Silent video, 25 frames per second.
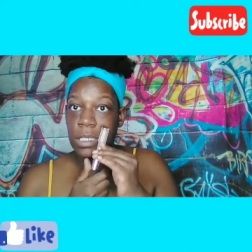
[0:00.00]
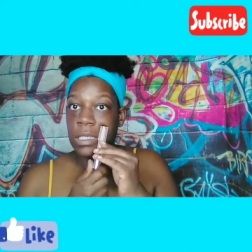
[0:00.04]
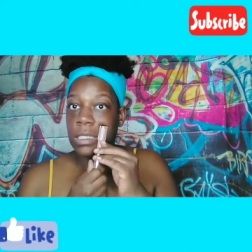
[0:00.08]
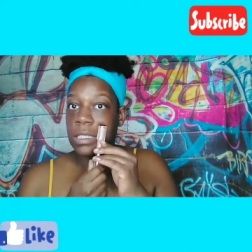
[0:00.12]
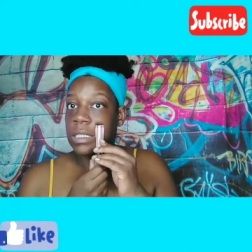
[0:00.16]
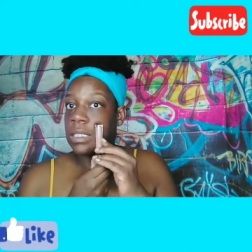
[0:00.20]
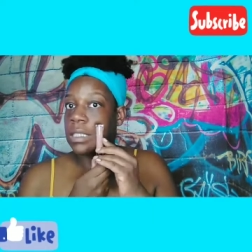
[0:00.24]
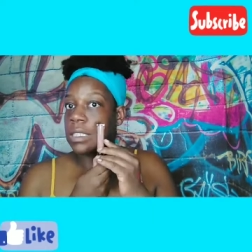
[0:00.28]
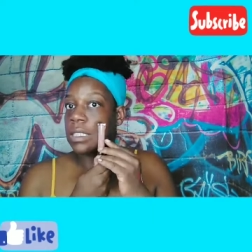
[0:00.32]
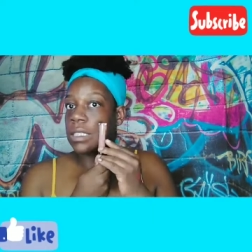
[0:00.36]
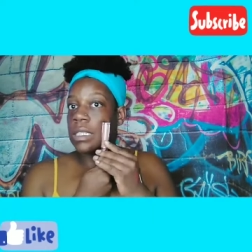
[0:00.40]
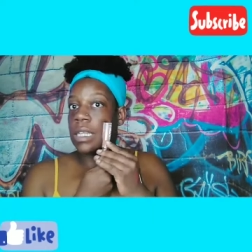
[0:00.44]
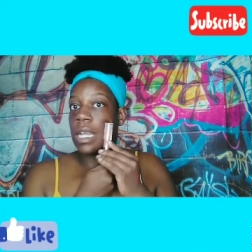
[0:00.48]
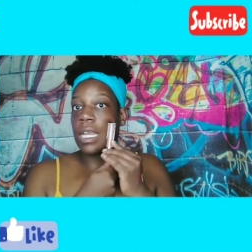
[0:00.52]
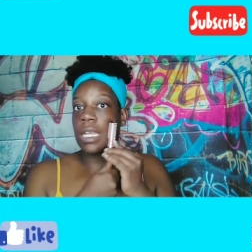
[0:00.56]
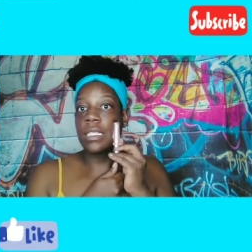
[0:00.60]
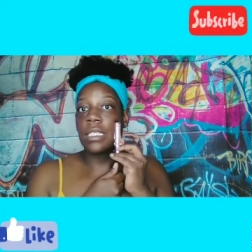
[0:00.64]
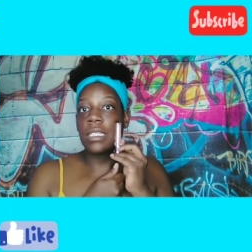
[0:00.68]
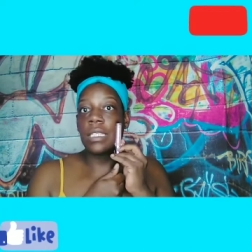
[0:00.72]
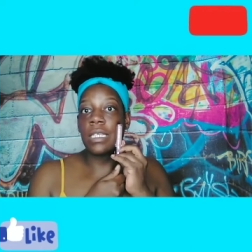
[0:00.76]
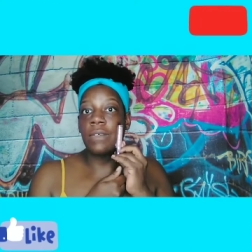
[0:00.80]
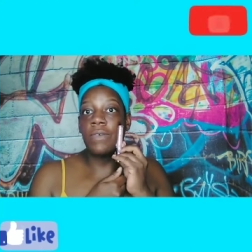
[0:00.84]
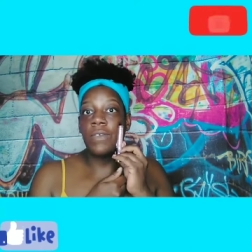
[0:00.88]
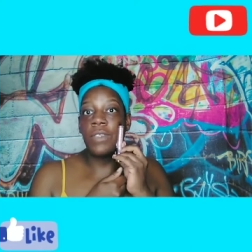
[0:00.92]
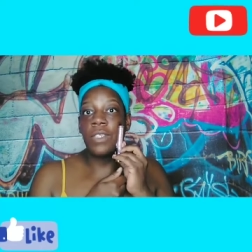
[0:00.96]
This is
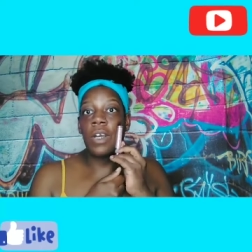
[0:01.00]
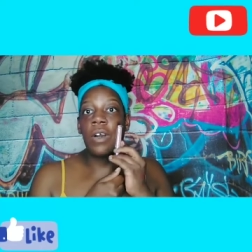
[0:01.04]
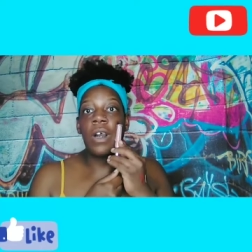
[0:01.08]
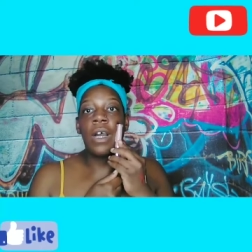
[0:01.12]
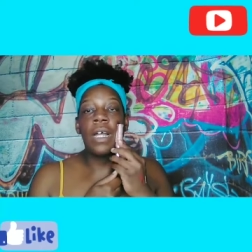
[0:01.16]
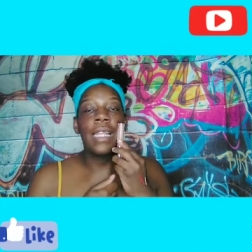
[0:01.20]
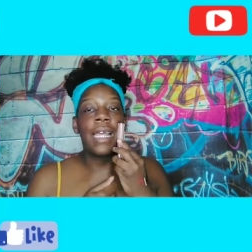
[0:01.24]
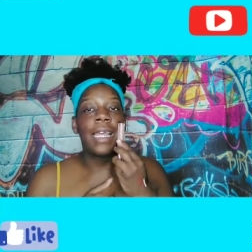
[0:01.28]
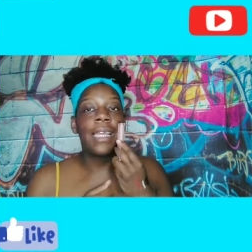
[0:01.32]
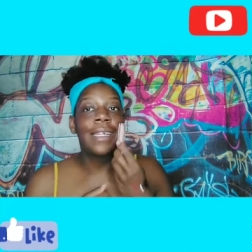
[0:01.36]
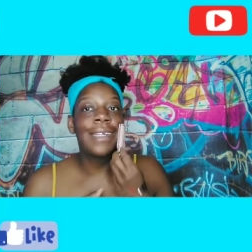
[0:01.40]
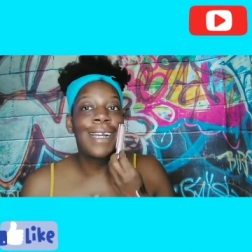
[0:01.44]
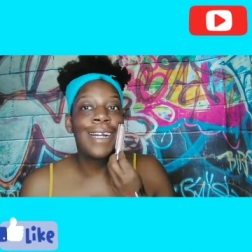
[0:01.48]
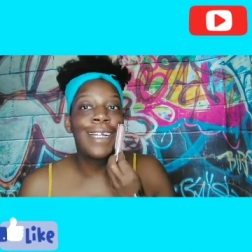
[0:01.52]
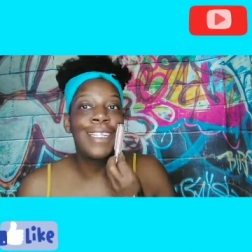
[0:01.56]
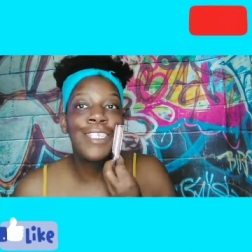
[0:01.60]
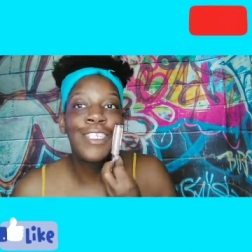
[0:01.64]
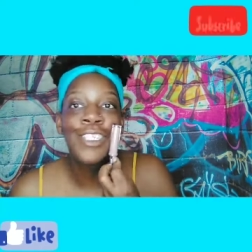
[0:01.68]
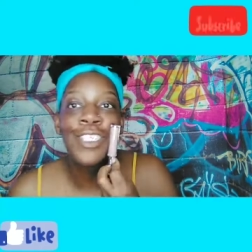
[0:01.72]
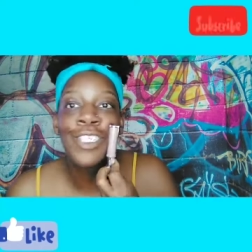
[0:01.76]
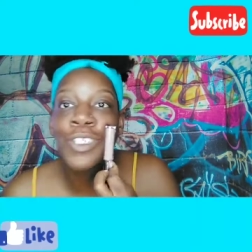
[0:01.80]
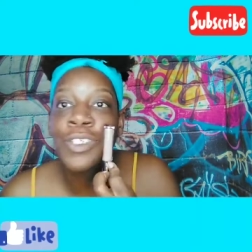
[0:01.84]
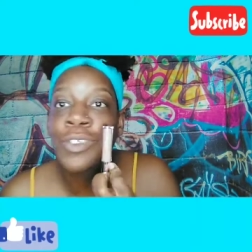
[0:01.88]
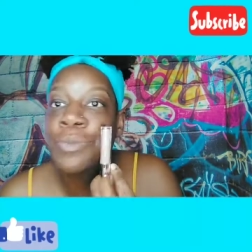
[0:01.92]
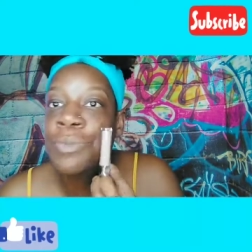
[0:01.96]
nice. Even though I like
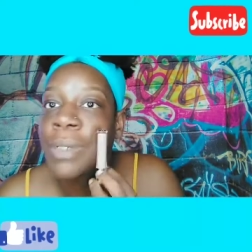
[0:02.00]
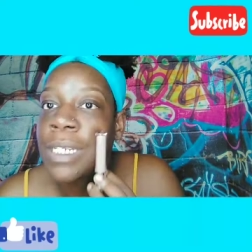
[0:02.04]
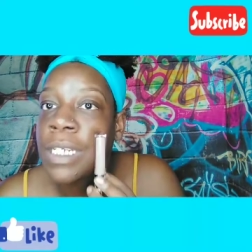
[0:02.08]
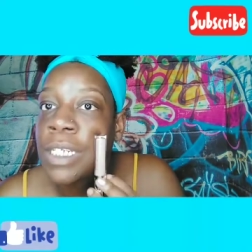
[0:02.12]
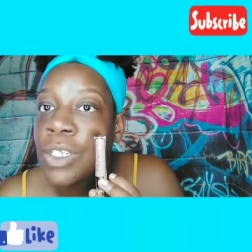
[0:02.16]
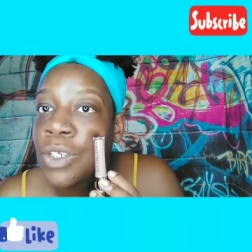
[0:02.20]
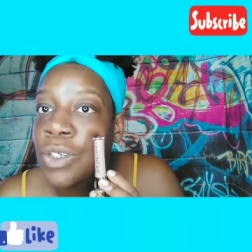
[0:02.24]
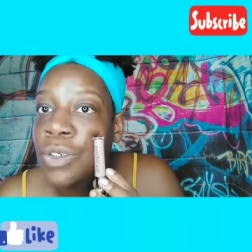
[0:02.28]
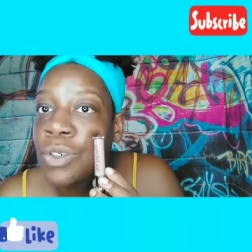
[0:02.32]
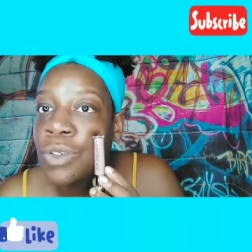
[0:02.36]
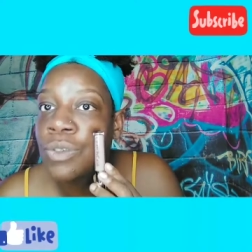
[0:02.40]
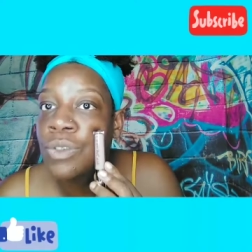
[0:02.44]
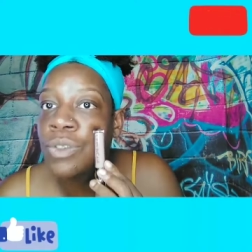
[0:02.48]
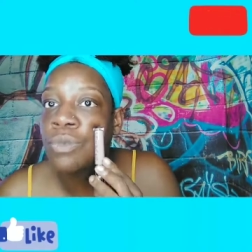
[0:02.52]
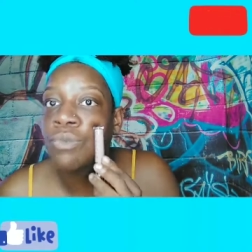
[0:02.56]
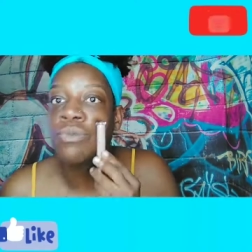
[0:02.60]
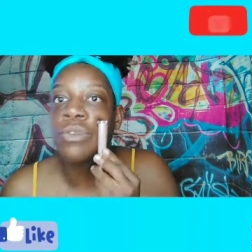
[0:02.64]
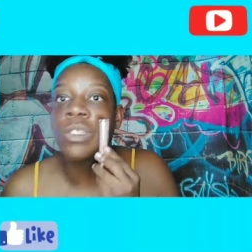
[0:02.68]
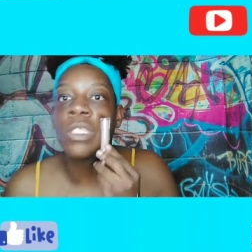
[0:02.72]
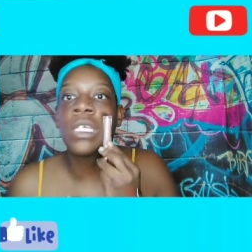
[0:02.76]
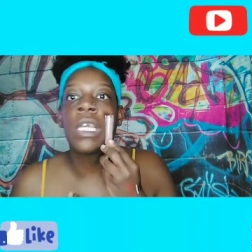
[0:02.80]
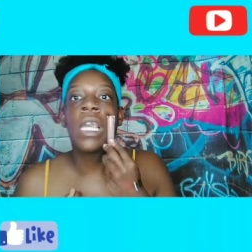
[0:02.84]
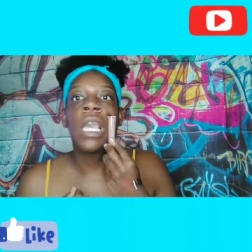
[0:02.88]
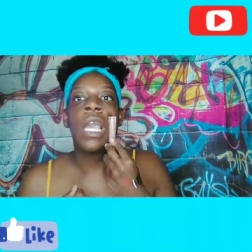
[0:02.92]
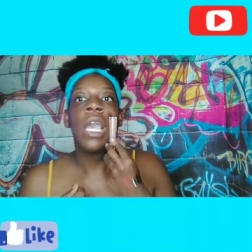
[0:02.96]
colors too, but nudes
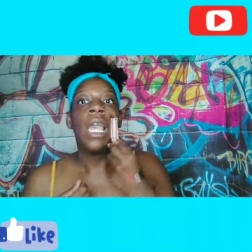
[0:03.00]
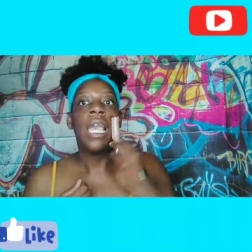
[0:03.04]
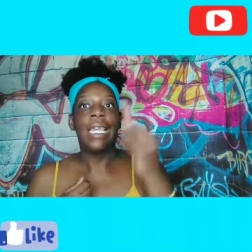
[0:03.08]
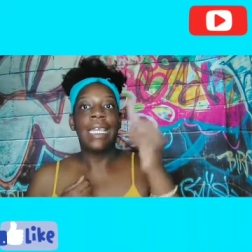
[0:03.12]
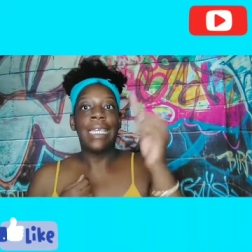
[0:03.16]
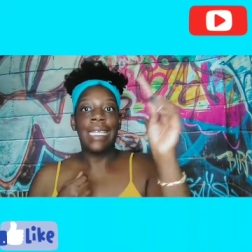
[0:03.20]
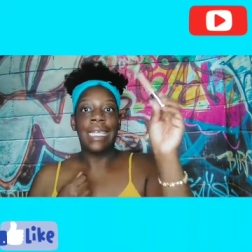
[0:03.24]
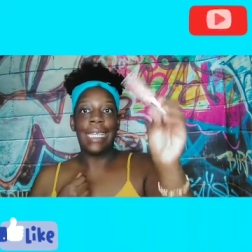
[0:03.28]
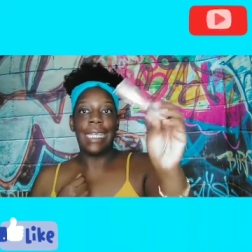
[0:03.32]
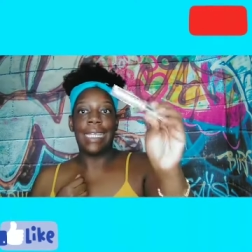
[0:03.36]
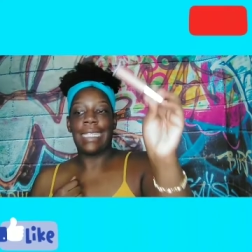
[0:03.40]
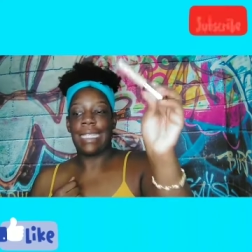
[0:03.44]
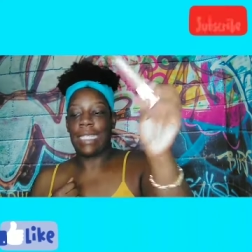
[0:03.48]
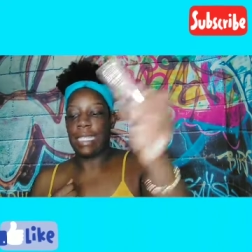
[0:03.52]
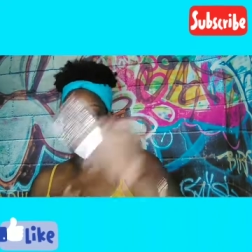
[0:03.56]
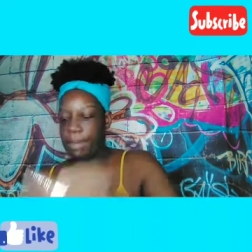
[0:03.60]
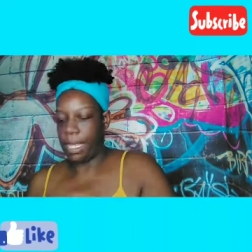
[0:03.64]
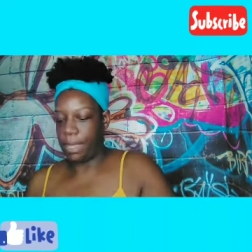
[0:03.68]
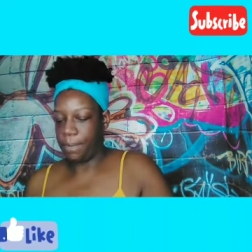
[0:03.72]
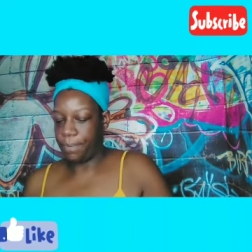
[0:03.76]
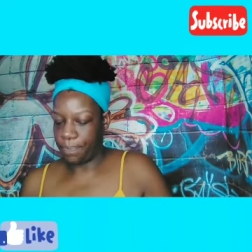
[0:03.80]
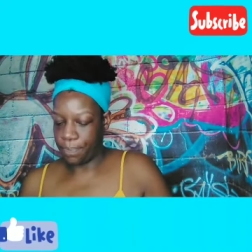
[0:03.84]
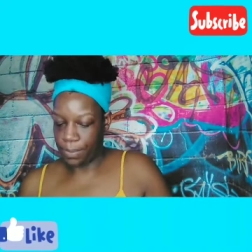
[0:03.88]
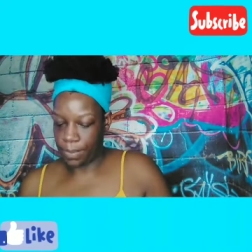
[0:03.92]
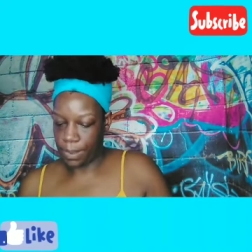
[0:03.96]
really gets
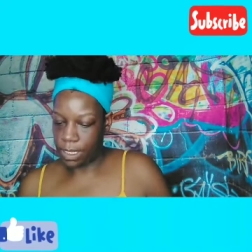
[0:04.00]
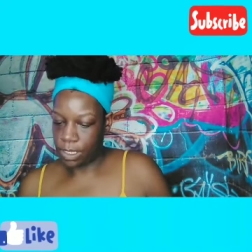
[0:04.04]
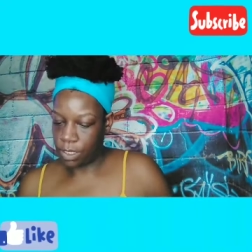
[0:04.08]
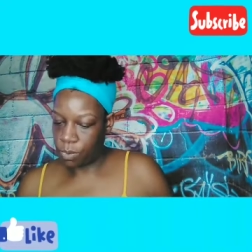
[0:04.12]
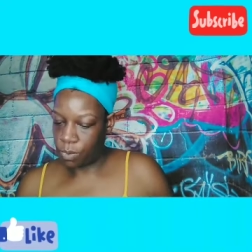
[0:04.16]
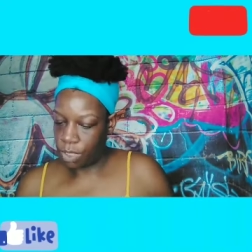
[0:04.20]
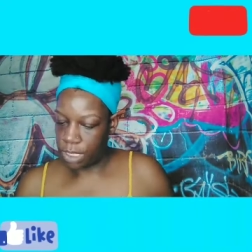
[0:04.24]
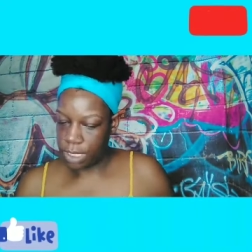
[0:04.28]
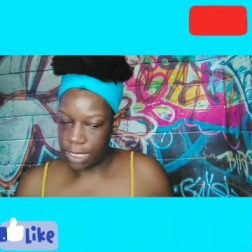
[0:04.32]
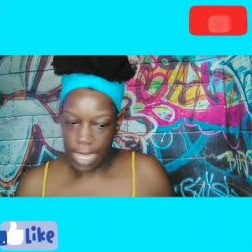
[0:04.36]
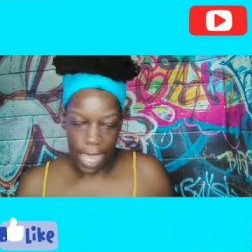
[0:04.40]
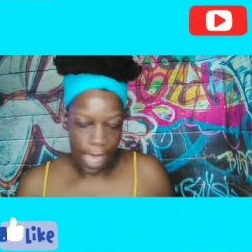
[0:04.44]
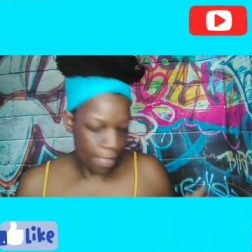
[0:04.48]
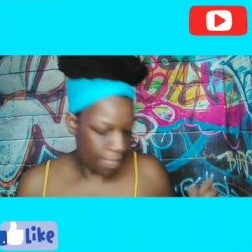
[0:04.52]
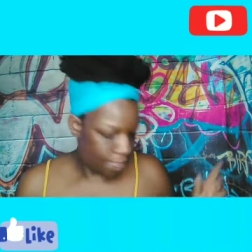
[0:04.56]
me. So we'll see